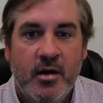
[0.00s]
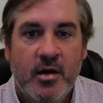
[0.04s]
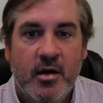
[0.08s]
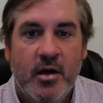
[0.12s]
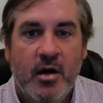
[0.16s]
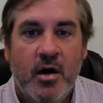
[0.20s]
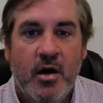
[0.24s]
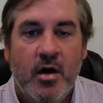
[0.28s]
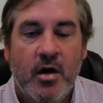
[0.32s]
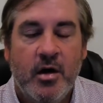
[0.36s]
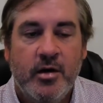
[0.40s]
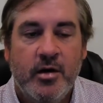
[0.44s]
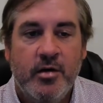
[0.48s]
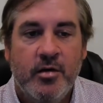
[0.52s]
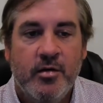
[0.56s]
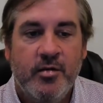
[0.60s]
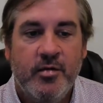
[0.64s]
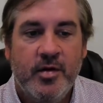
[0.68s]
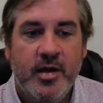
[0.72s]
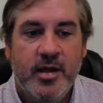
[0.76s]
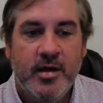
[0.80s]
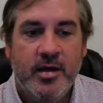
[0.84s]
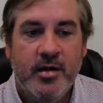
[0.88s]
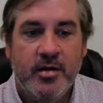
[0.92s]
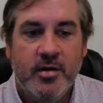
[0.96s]
on your
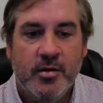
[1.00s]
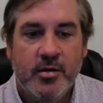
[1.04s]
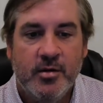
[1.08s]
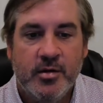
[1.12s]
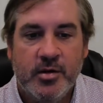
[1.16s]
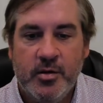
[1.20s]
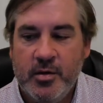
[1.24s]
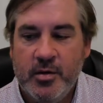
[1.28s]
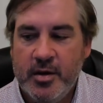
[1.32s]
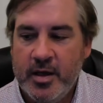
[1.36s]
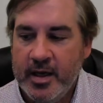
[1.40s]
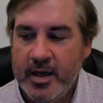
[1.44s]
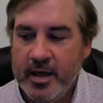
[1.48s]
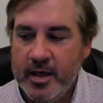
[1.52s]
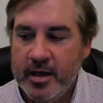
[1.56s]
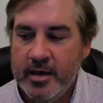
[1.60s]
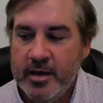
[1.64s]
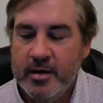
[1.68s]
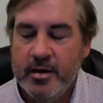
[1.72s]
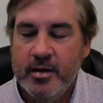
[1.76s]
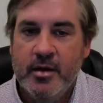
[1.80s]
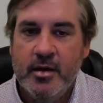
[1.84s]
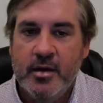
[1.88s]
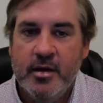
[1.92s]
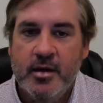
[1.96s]
vehicle, you can